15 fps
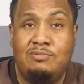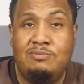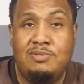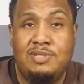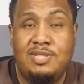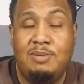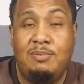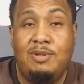
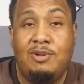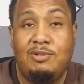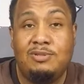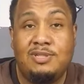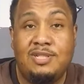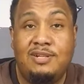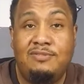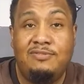semi-auto
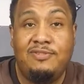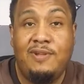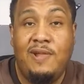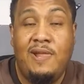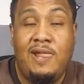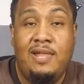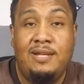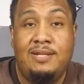stuff.
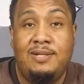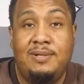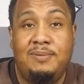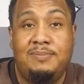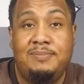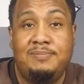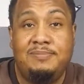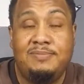
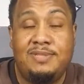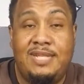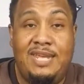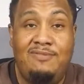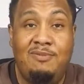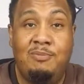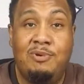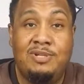
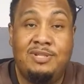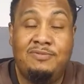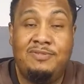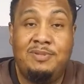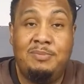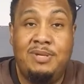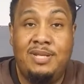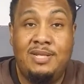Even more different to
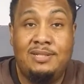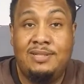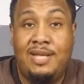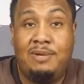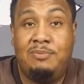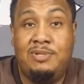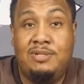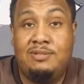me than like
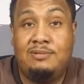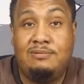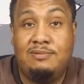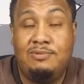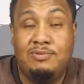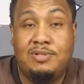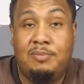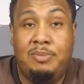when you're
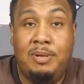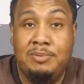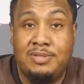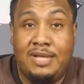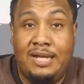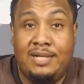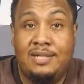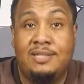using a pump
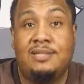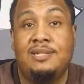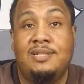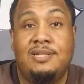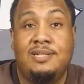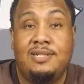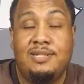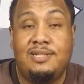shotgun,
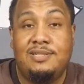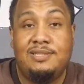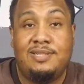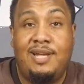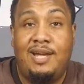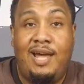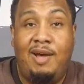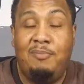because
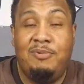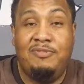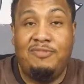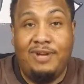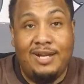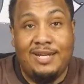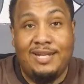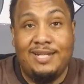I'll be
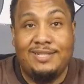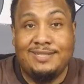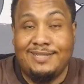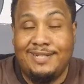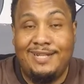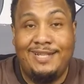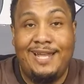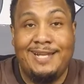finding that
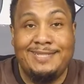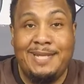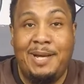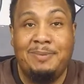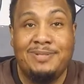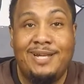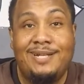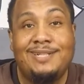a lot of
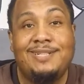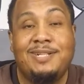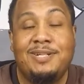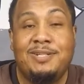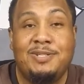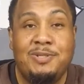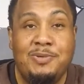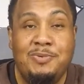times I'll
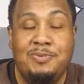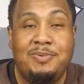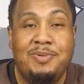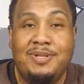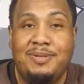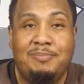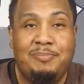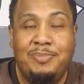shoot,
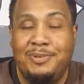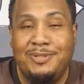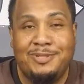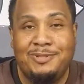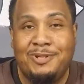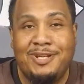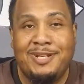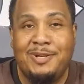pull the
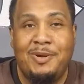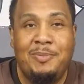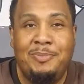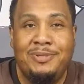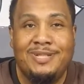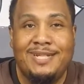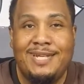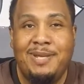trigger to go pull
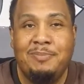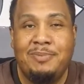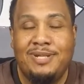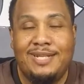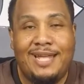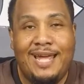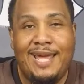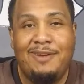again, but
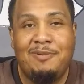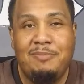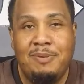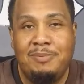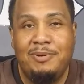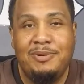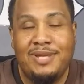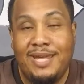I gotta remember,
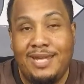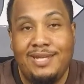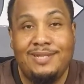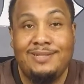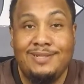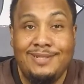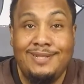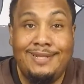okay,
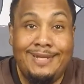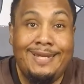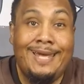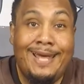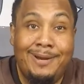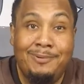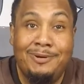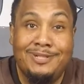you
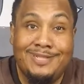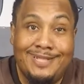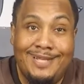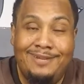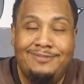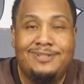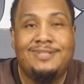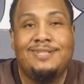gotta work the
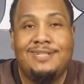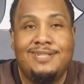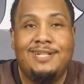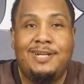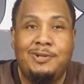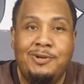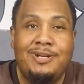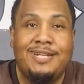lever
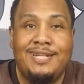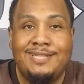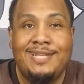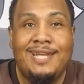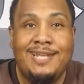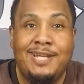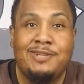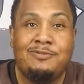in order to get that
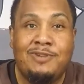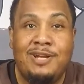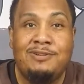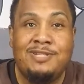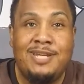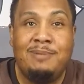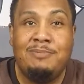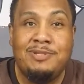next round
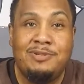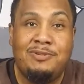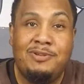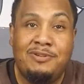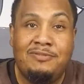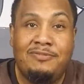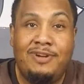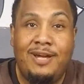chamber so you can
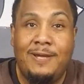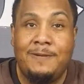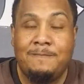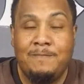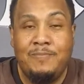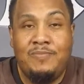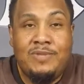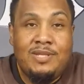fire.
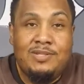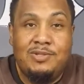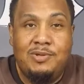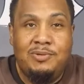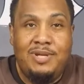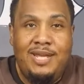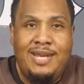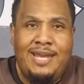So,
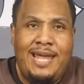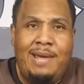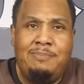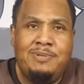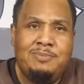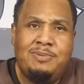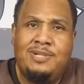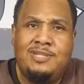and it happens
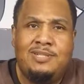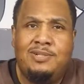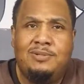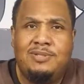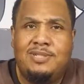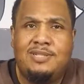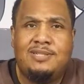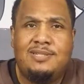because, you know,
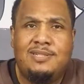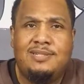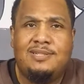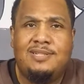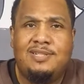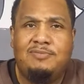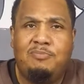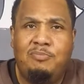
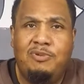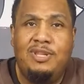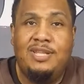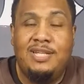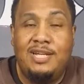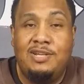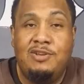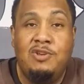it's really
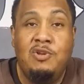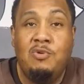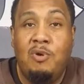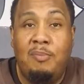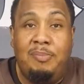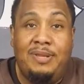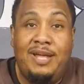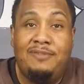a newer
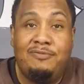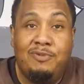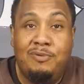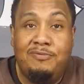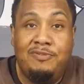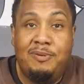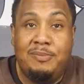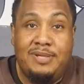platform
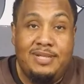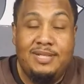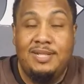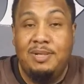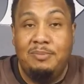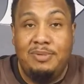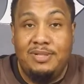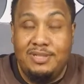for me.
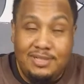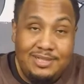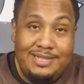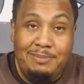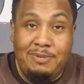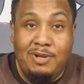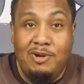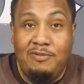But let
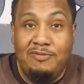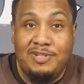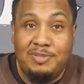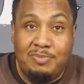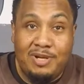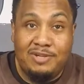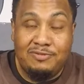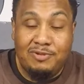me go over the
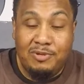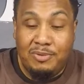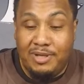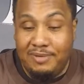specs real quick.